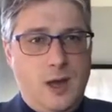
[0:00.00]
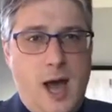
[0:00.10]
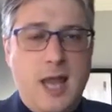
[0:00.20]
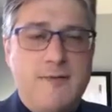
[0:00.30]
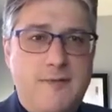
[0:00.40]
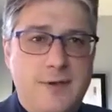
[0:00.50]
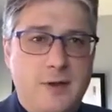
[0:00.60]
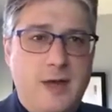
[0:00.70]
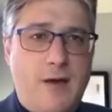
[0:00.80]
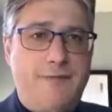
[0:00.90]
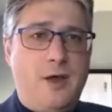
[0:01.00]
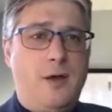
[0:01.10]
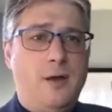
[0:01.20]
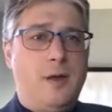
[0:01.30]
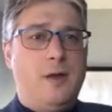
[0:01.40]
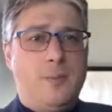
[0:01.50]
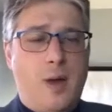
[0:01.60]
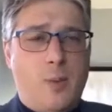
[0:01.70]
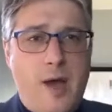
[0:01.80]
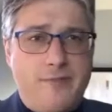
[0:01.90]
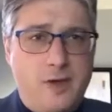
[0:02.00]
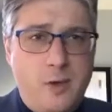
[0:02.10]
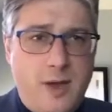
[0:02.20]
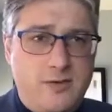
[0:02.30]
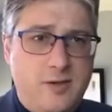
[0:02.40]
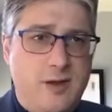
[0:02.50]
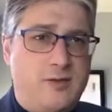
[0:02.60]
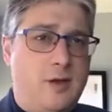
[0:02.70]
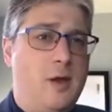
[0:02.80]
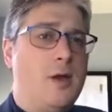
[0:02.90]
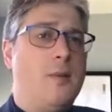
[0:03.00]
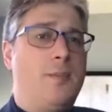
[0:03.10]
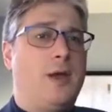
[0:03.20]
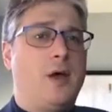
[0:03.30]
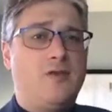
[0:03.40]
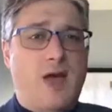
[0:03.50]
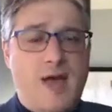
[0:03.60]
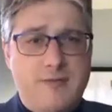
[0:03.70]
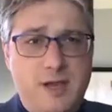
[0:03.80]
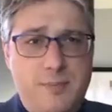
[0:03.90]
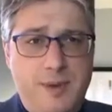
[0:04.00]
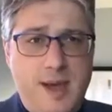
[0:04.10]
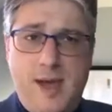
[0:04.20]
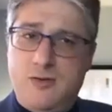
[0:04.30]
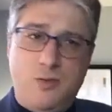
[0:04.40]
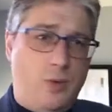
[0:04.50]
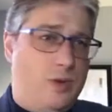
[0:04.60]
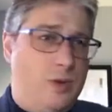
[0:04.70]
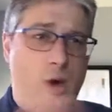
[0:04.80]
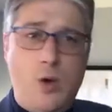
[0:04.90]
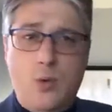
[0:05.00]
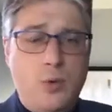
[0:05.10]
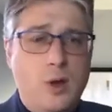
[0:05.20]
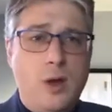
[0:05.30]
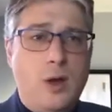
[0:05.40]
live in Philadelphia. My wife's a U.S. citizen. Because I have TPS with no